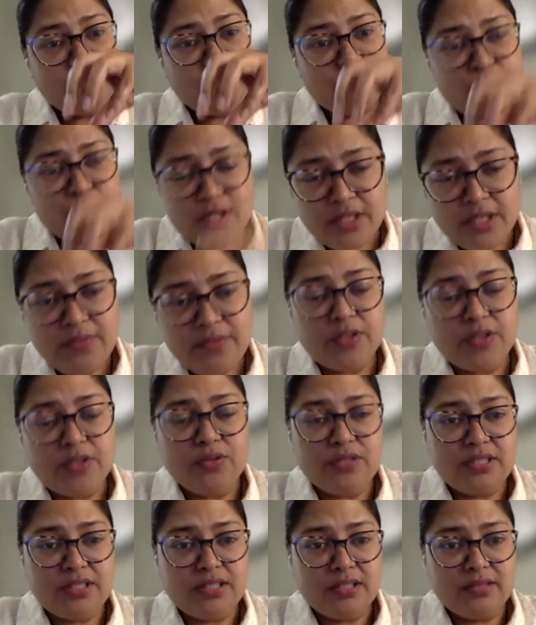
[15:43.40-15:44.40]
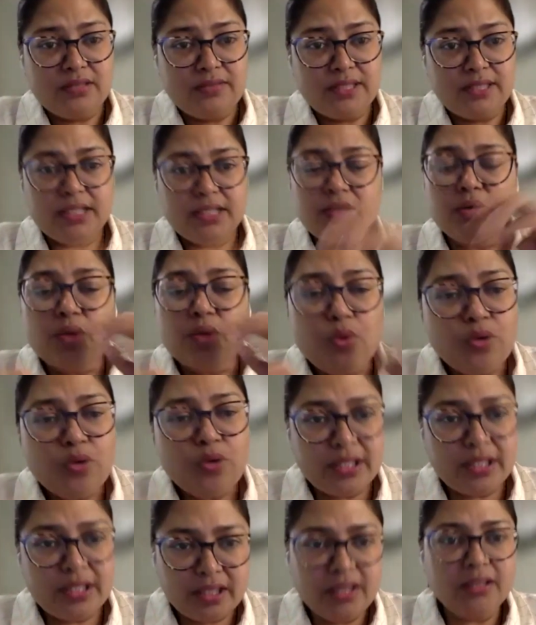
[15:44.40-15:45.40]
to sit with yourself, that,
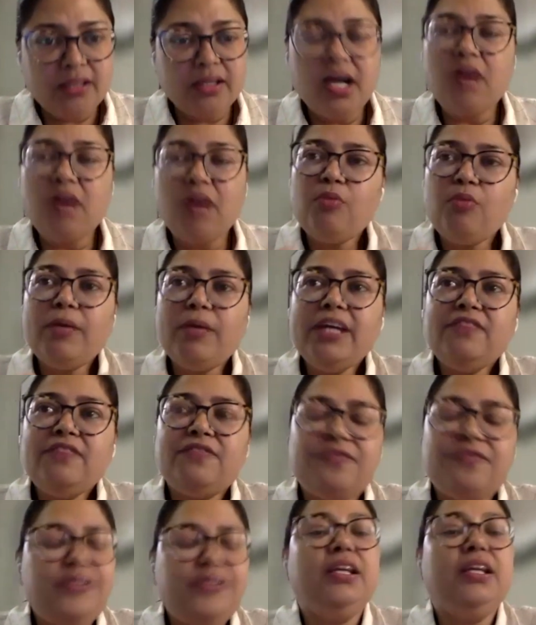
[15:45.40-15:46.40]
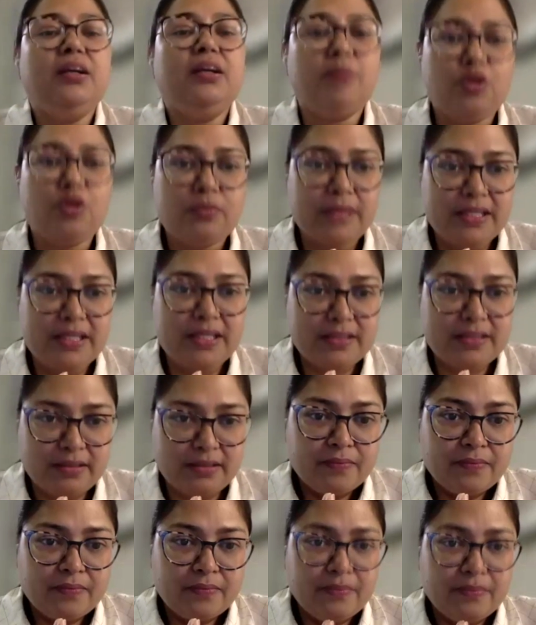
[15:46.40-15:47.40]
okay, how am I feeling about myself?
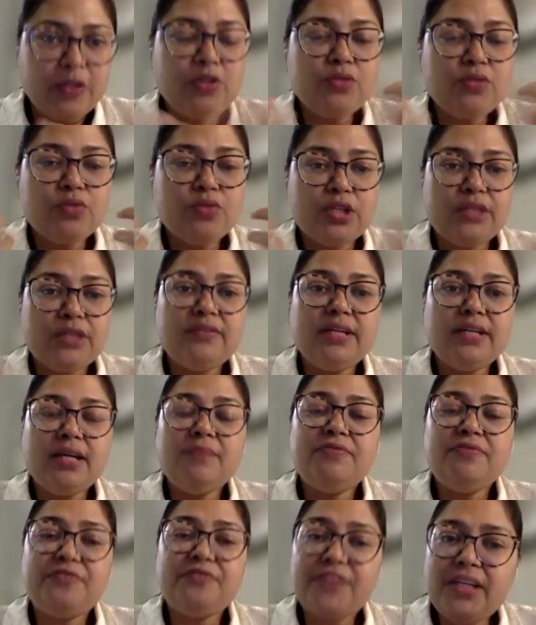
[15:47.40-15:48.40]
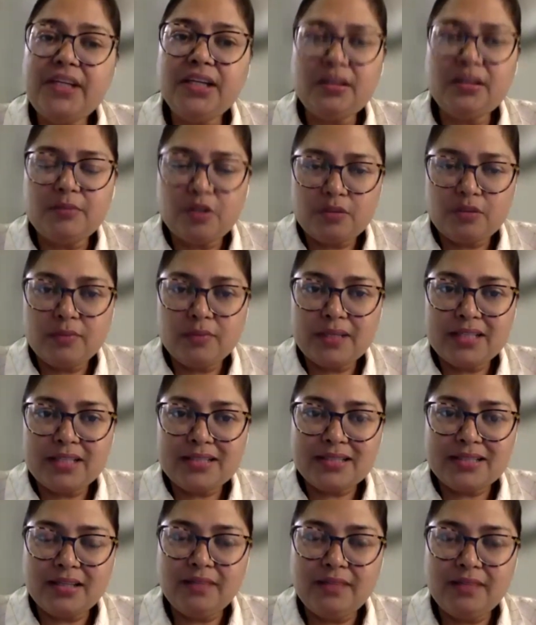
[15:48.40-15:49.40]
Because whatever I'm feeling about
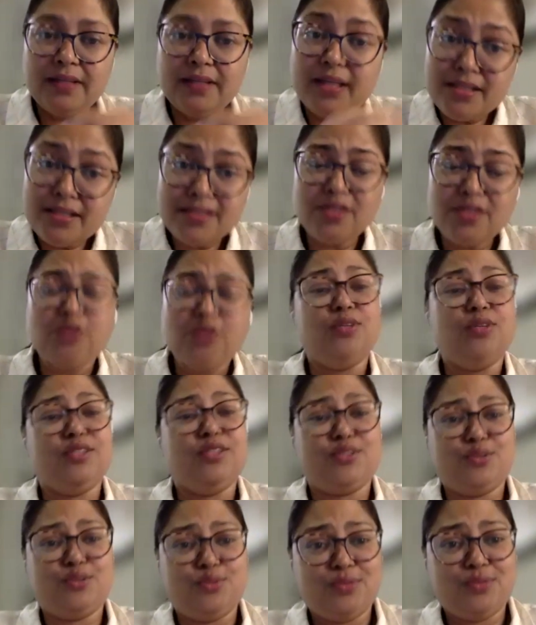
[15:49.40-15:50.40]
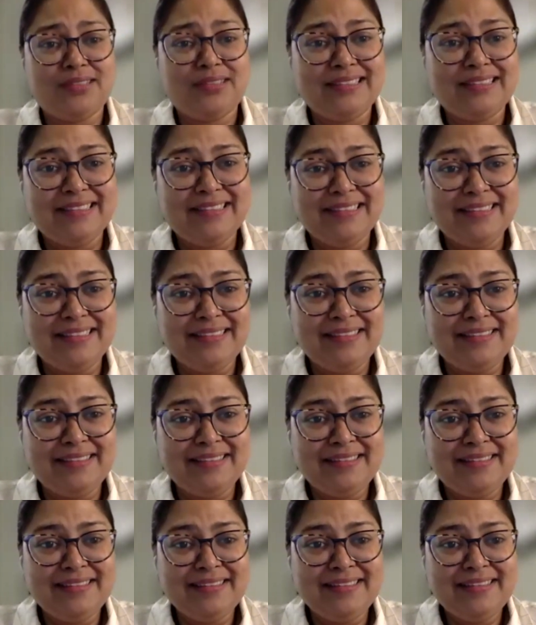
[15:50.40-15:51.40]
myself is the core issue.
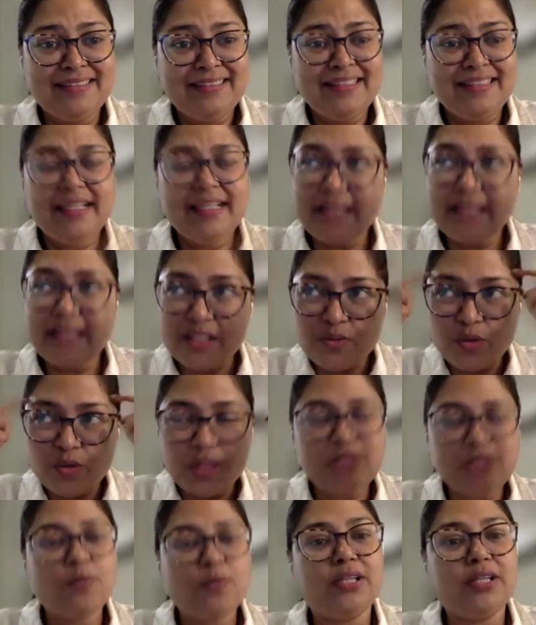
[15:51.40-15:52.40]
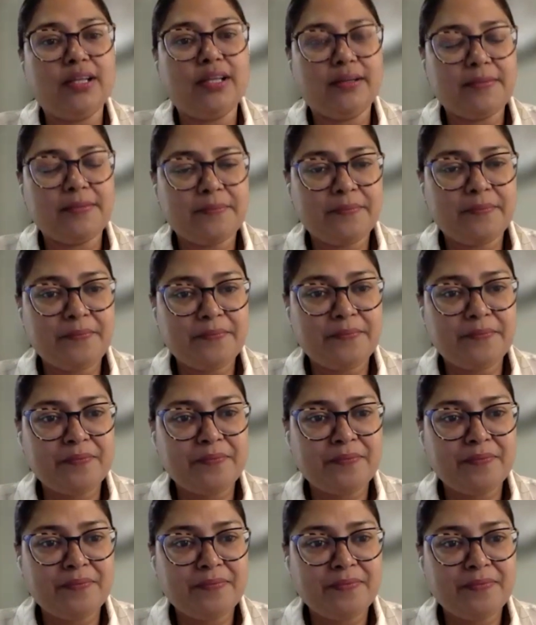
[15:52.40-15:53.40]
And that's what is bothering.
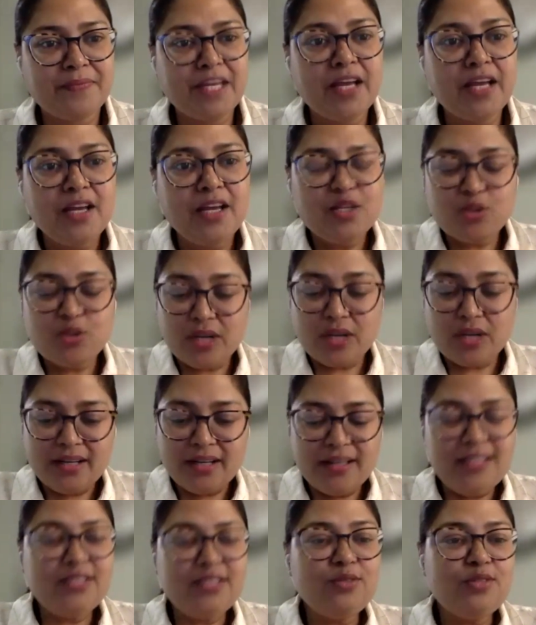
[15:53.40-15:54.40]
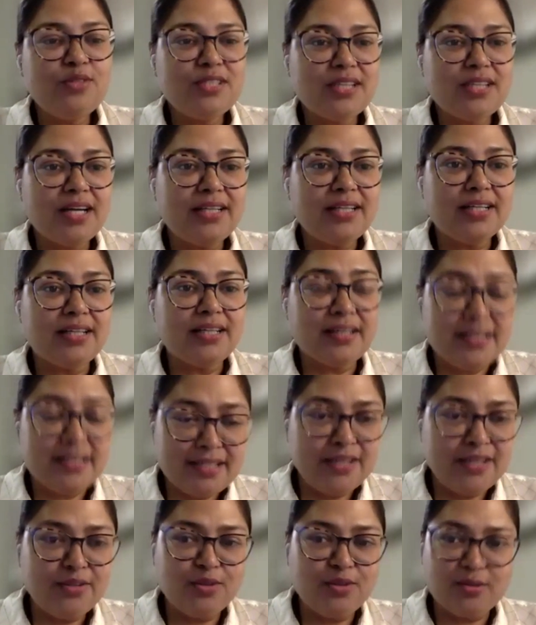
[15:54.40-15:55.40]
So unless you start
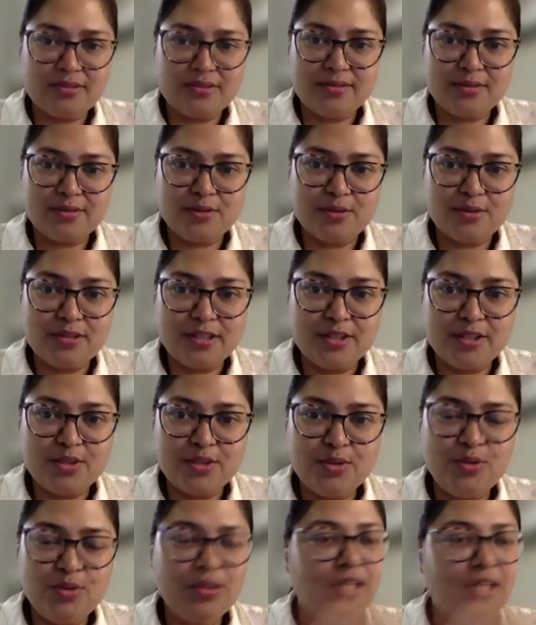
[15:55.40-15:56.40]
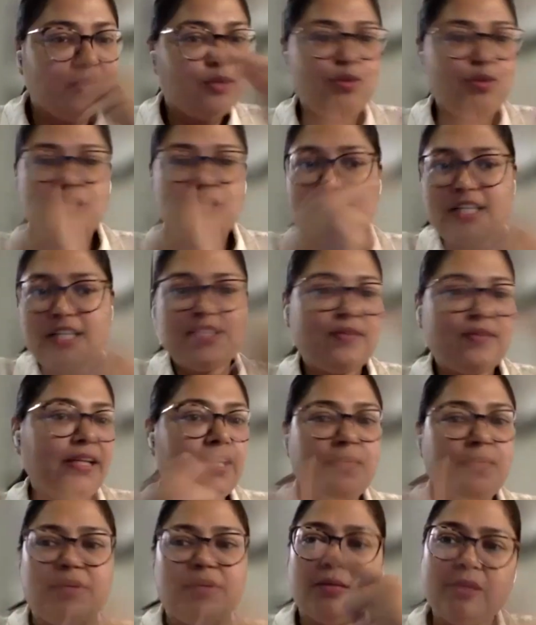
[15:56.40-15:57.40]
addressing those issues, those things will
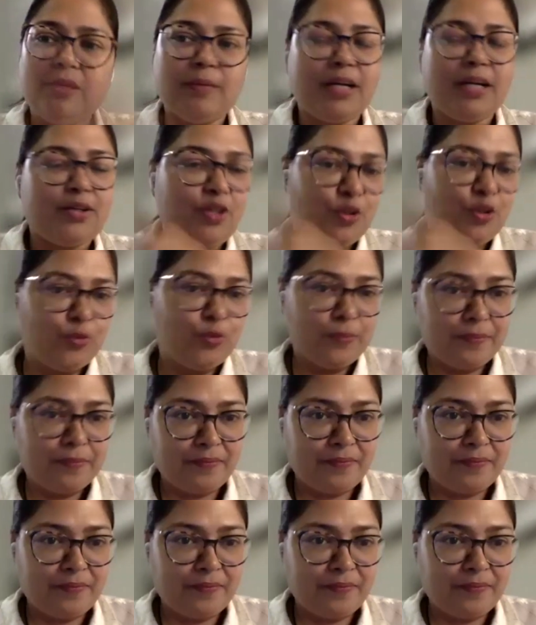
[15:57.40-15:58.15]
keep coming back to you.